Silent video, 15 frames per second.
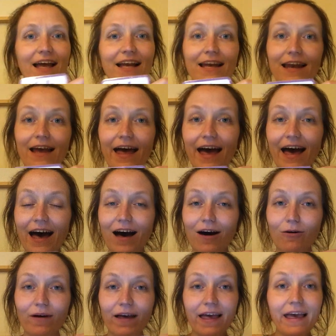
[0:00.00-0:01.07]

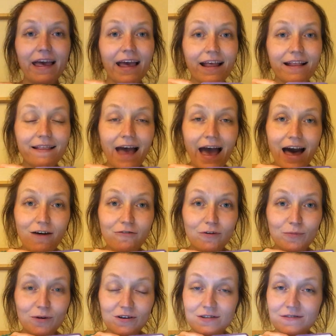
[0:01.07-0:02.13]
Now, in the
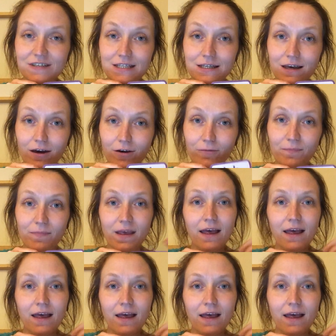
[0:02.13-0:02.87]
Alpha Blocks video,